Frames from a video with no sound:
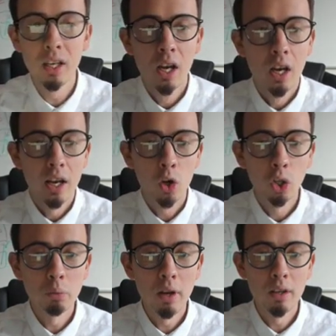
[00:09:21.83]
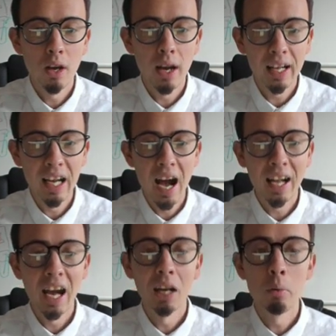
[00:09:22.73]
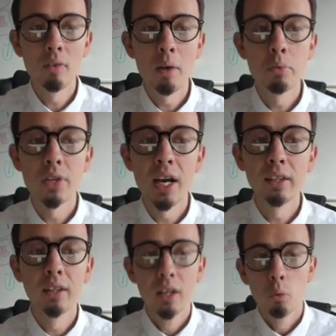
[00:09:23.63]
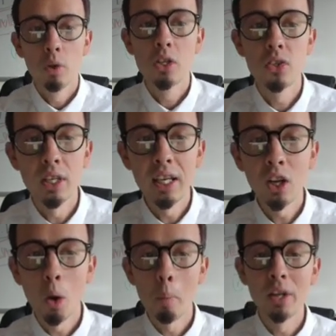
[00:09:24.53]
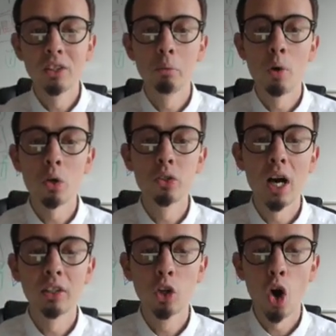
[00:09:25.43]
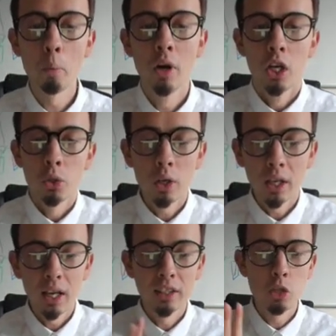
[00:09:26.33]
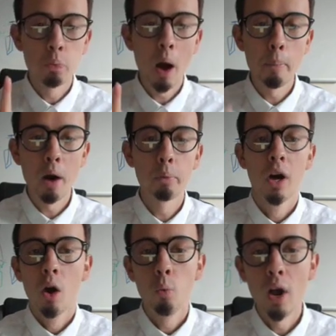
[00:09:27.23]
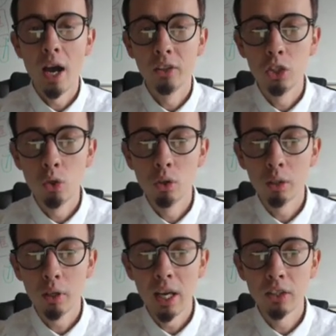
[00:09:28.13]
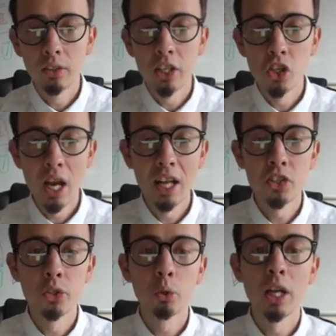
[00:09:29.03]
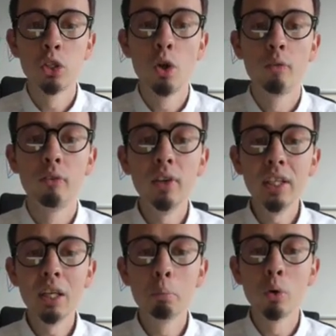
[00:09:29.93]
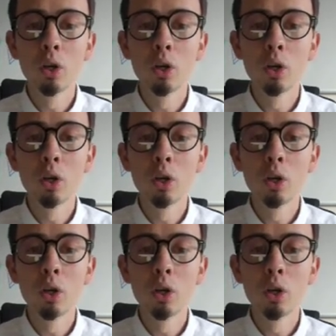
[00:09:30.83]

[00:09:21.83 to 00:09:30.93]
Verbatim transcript: and go to my academy website, which is incomementorbox.com. You're gonna get this pop-up and you will get the chance to get your free ebook